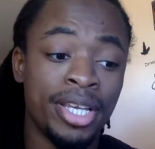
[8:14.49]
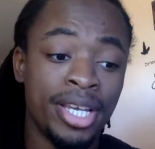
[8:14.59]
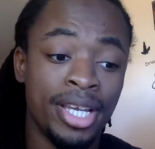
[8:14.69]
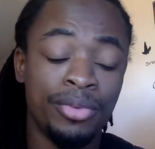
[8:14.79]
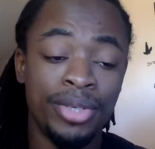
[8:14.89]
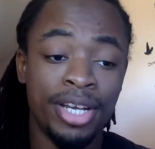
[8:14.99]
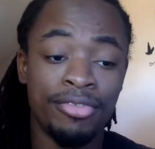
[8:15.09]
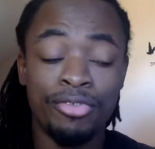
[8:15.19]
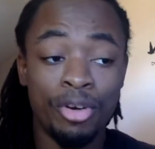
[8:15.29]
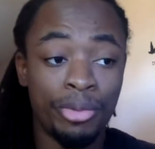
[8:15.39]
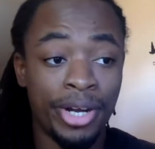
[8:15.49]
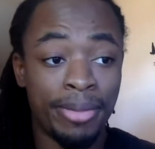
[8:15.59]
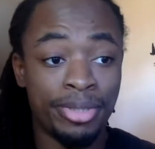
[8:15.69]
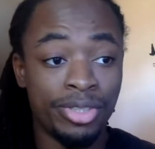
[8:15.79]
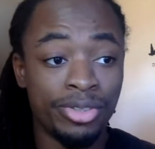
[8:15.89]
And we have 4 more
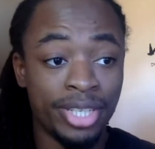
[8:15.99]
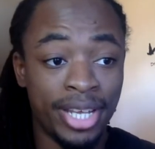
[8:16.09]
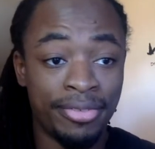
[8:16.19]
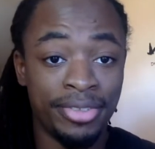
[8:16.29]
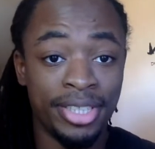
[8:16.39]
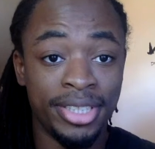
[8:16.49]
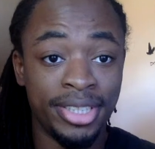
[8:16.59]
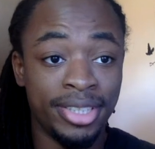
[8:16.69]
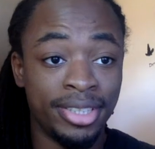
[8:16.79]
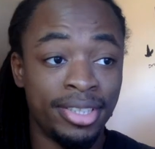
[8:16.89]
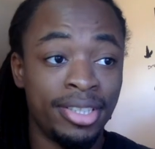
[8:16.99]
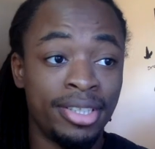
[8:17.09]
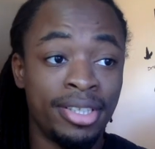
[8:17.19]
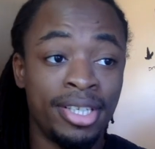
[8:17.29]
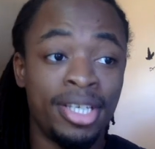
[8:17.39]
episodes left in this season.
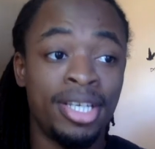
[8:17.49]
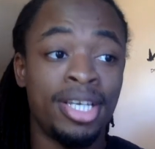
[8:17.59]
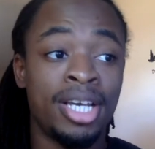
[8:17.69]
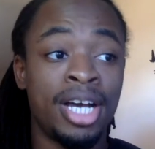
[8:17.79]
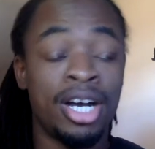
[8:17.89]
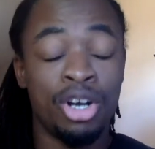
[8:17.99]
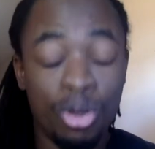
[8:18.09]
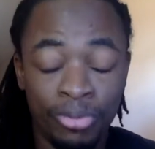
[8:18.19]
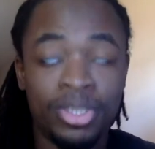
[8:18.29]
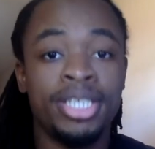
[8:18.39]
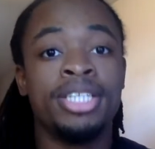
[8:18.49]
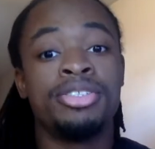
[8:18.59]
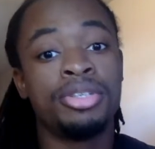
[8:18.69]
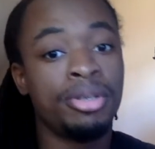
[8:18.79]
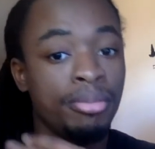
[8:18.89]
Hopefully
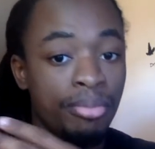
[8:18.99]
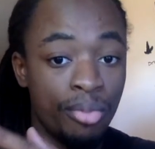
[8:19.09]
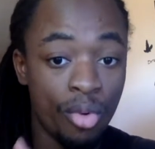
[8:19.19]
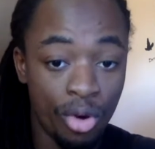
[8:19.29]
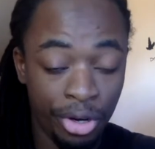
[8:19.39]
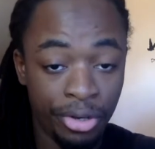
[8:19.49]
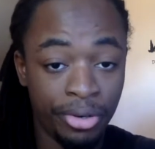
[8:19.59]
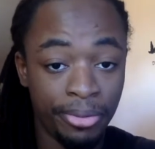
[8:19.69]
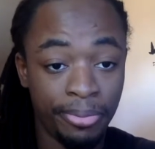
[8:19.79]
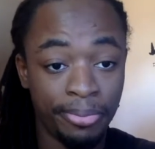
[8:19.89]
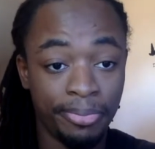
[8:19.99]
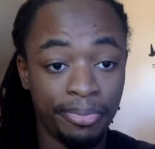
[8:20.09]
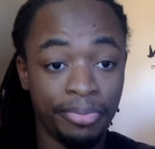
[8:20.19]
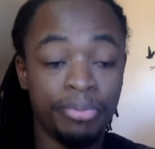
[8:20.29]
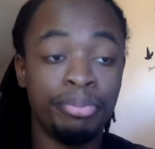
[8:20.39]
it's more.
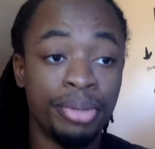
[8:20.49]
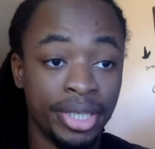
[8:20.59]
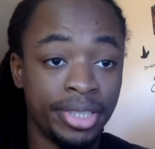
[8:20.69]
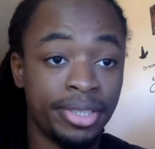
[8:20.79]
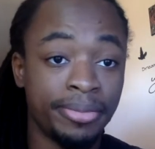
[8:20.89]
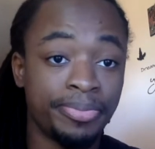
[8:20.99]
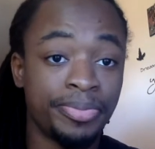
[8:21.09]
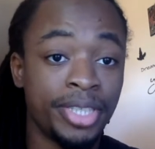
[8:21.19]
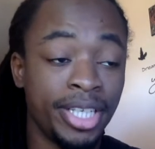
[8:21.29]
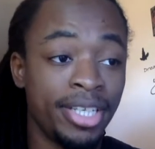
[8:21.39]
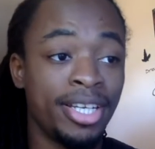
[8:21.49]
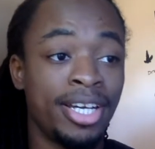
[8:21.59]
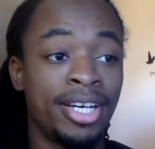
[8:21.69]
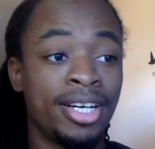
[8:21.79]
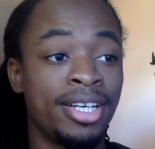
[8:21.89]
But again,
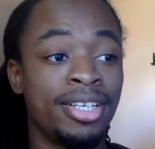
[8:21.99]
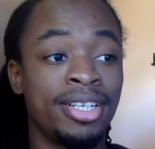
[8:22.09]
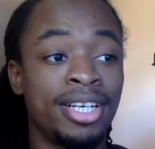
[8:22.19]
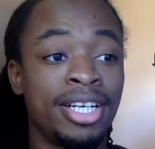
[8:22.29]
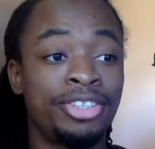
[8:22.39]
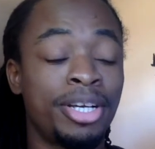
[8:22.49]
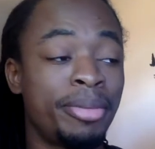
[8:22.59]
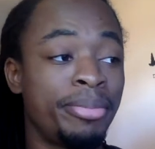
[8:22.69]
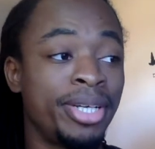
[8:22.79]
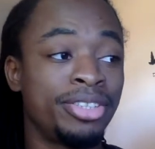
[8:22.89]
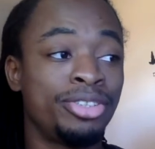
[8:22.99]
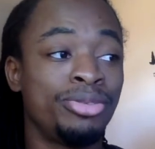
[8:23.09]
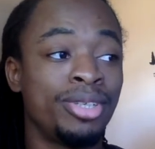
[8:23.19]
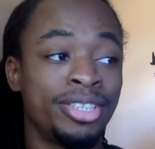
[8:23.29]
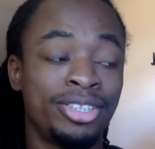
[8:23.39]
I tried my best
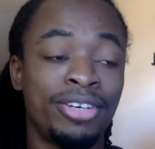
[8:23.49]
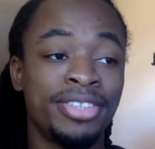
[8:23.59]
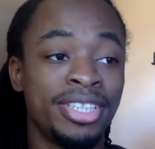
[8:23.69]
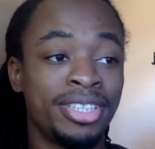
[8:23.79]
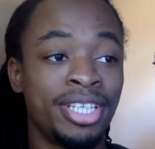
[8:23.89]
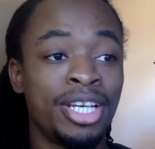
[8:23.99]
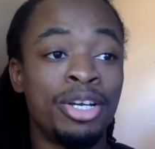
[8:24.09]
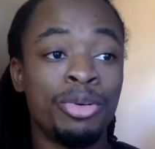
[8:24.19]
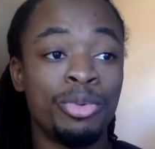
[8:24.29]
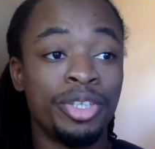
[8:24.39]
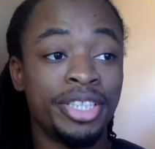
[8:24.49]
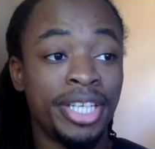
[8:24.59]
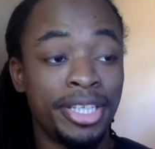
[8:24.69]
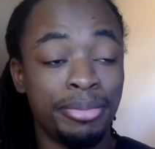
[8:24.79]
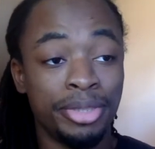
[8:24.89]
to solve this Where's
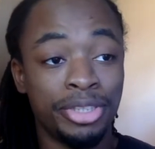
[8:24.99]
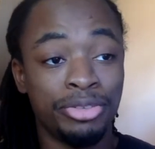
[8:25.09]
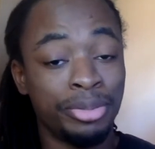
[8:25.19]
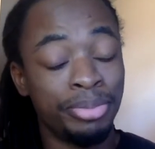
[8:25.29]
Kenny mystery.